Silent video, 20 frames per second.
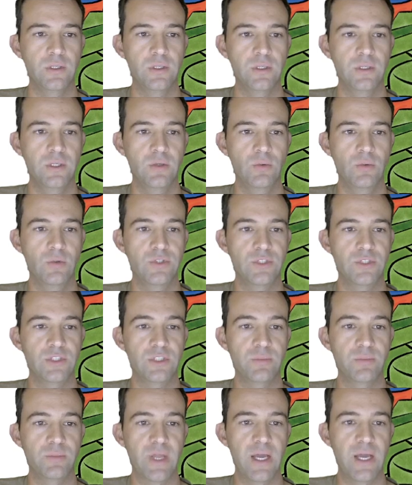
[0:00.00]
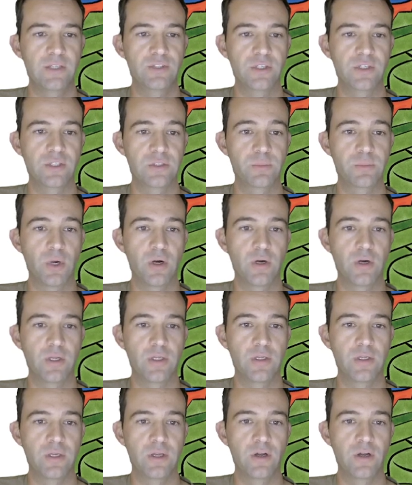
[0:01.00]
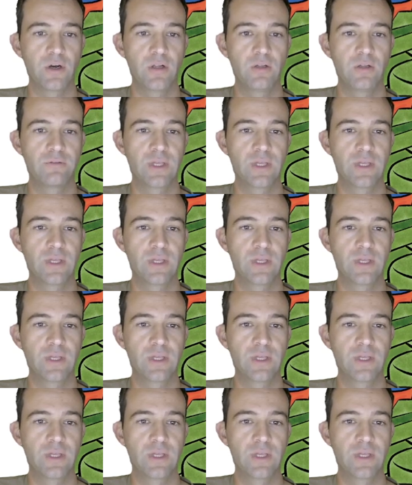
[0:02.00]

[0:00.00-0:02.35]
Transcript: It was a gymnastics party, and all of